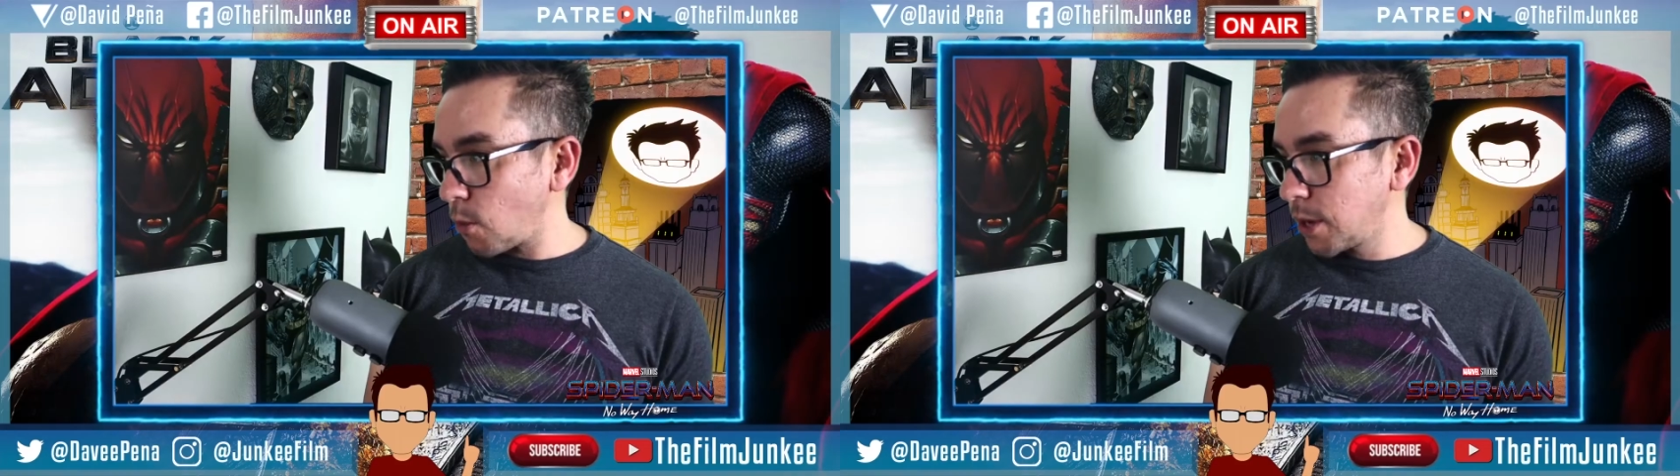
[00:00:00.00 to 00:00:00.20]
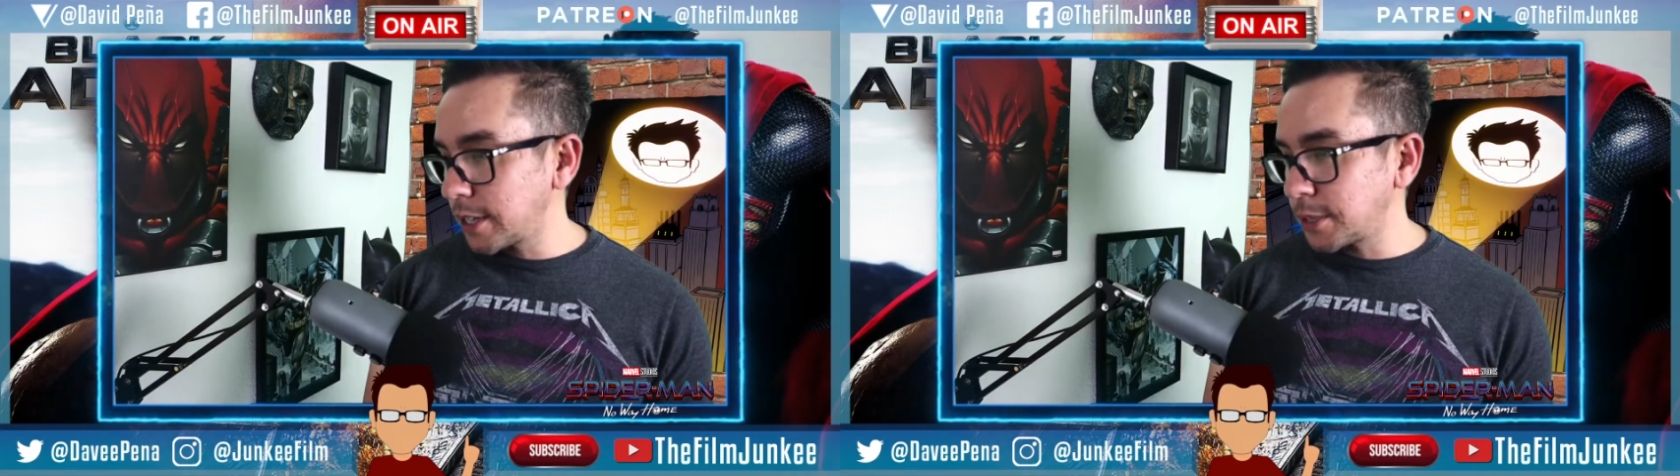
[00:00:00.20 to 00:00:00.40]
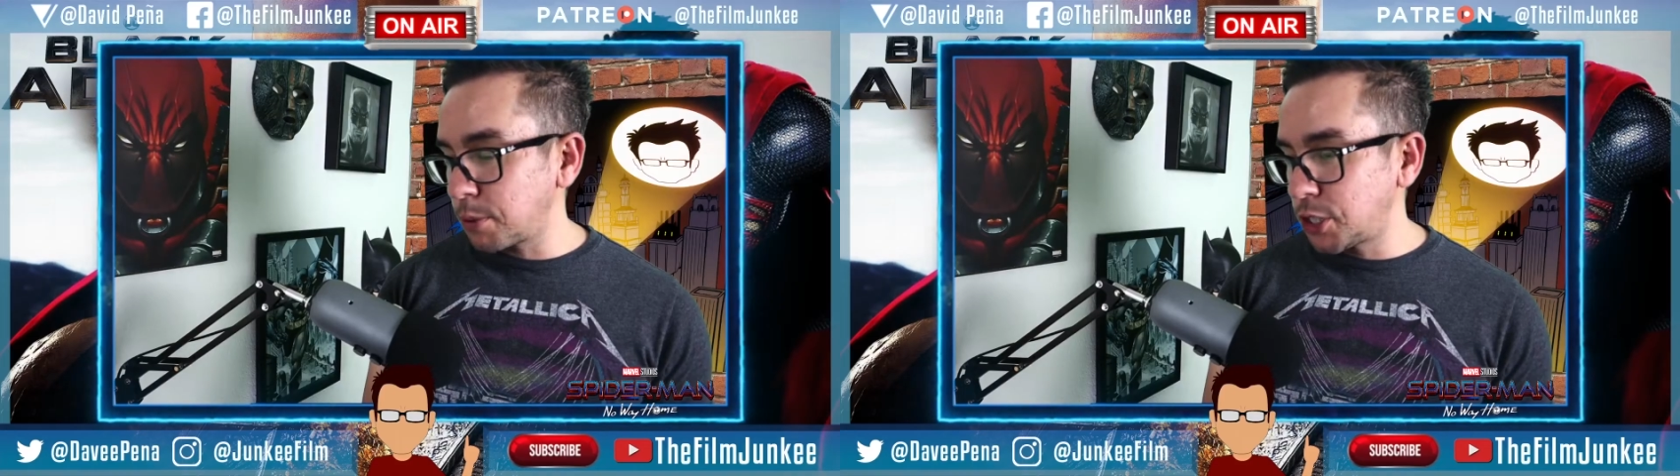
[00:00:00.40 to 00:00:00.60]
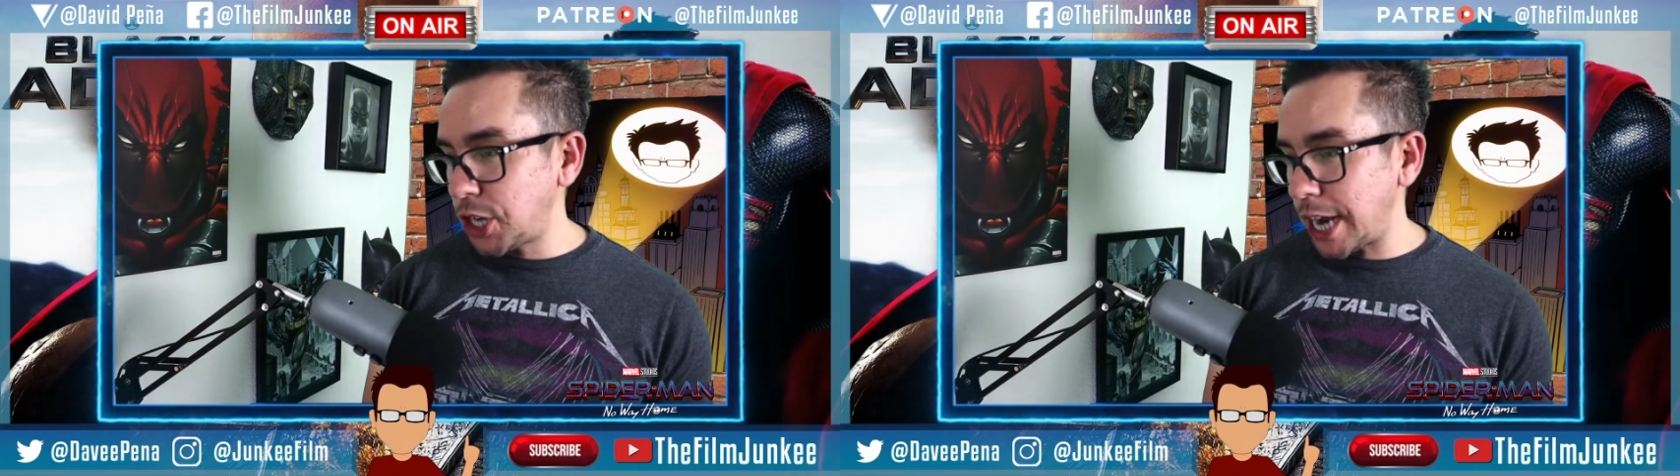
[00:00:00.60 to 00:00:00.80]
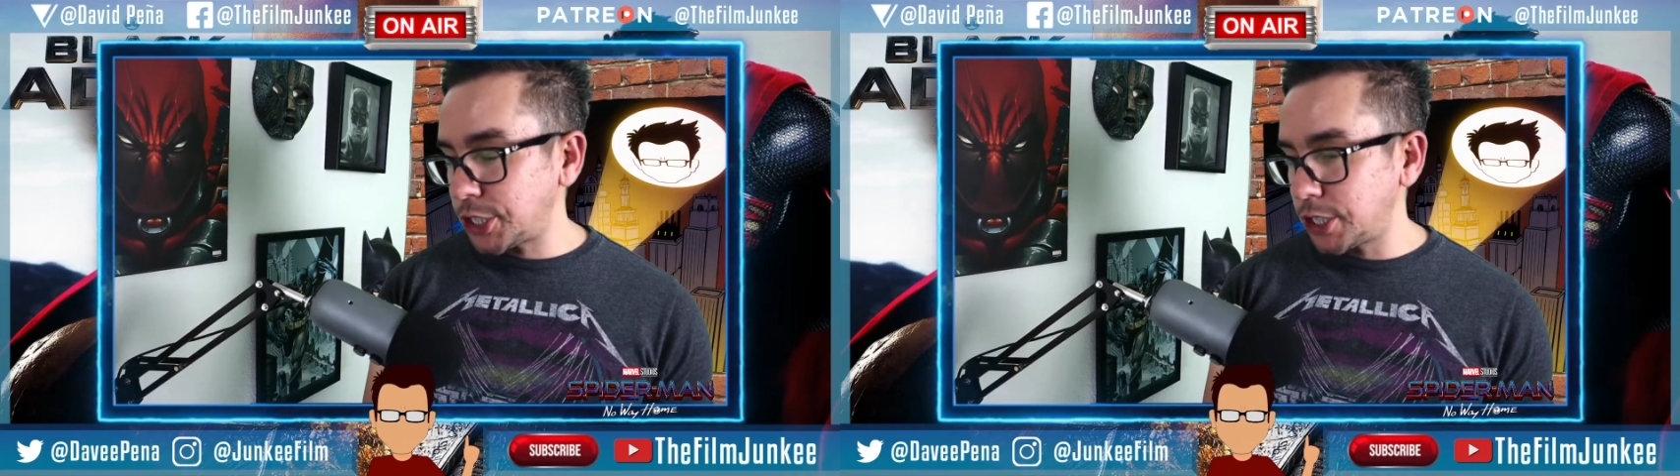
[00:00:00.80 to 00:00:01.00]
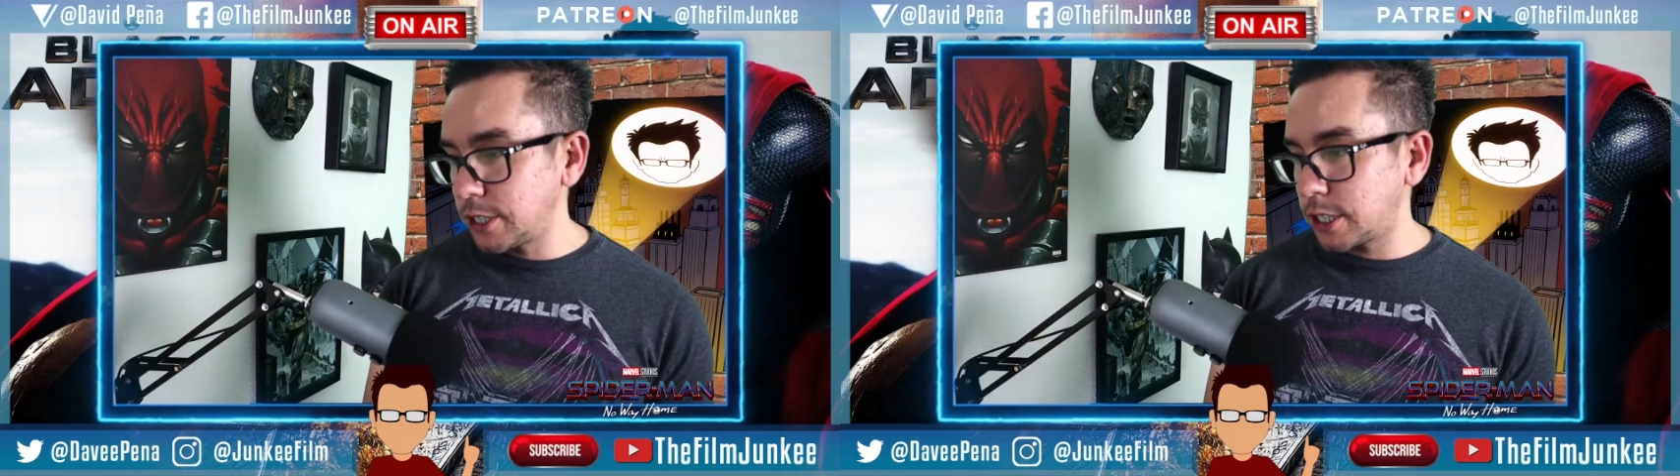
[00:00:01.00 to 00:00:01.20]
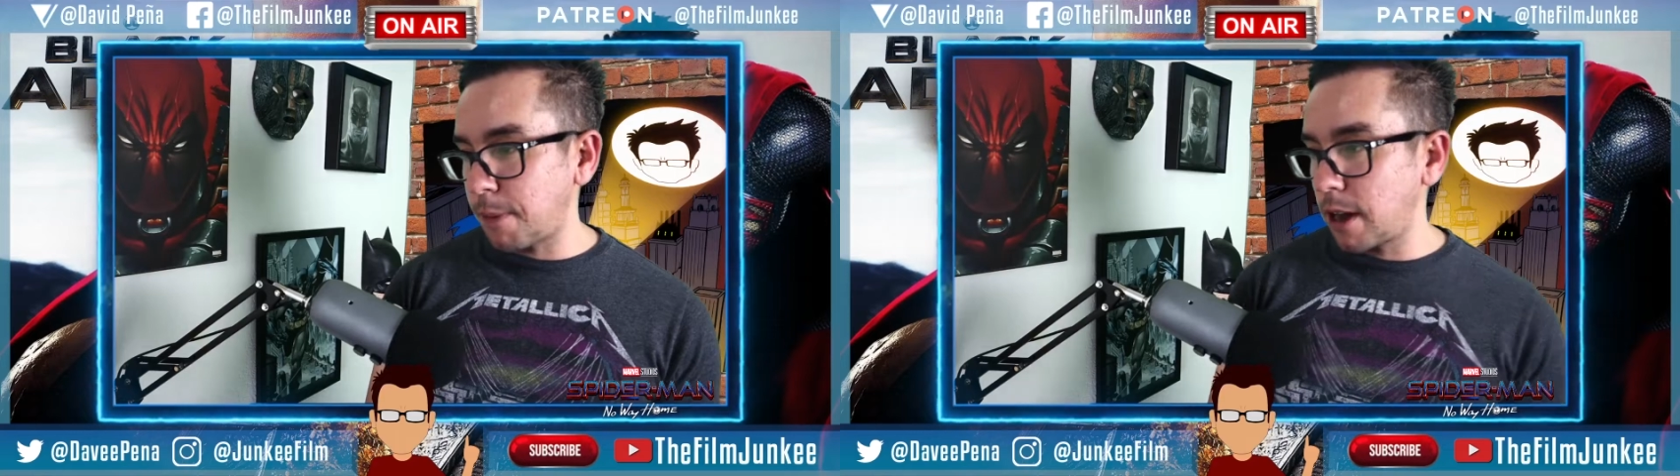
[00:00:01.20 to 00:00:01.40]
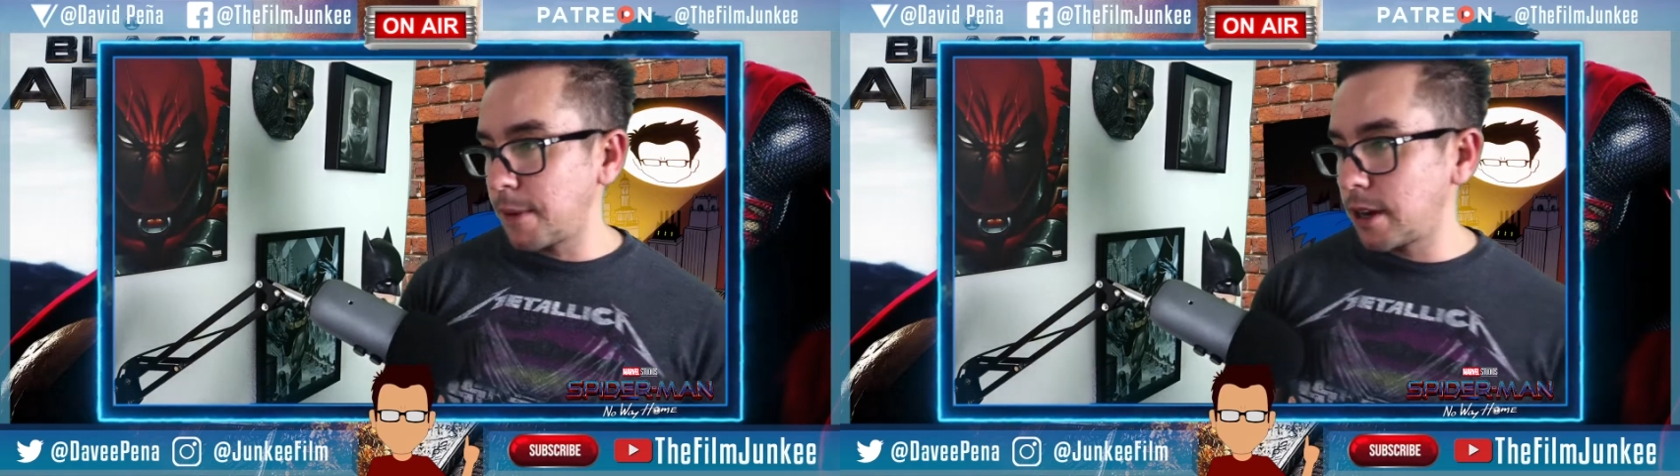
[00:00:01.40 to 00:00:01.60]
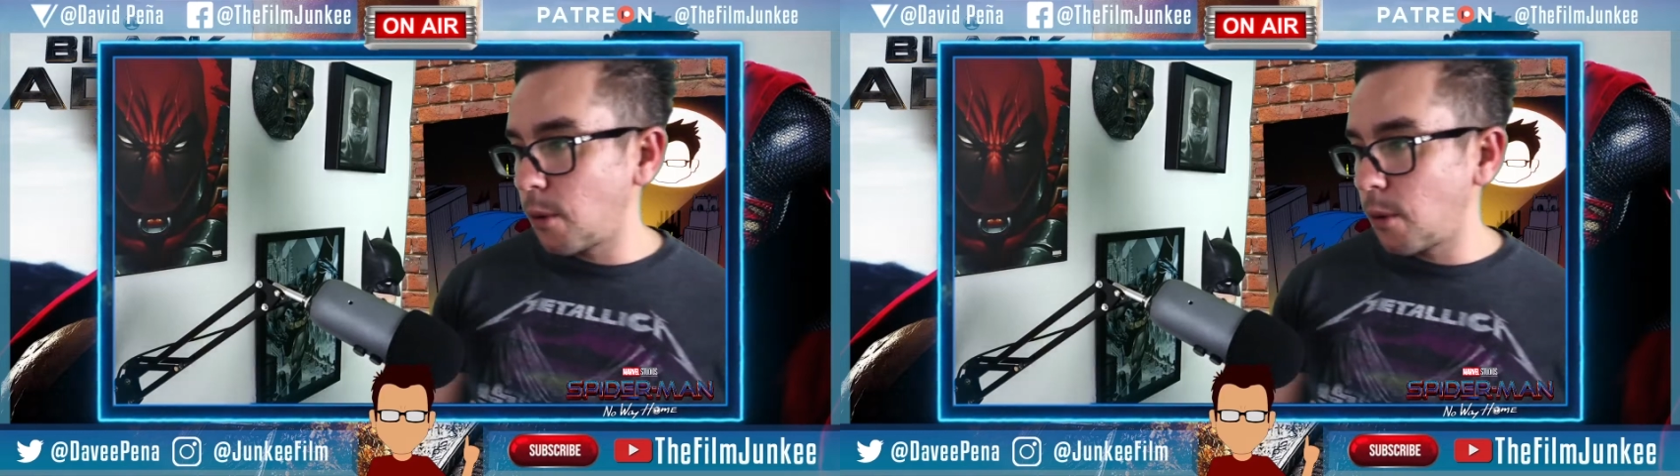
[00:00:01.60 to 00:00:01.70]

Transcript: We got some projections. Spider-Man: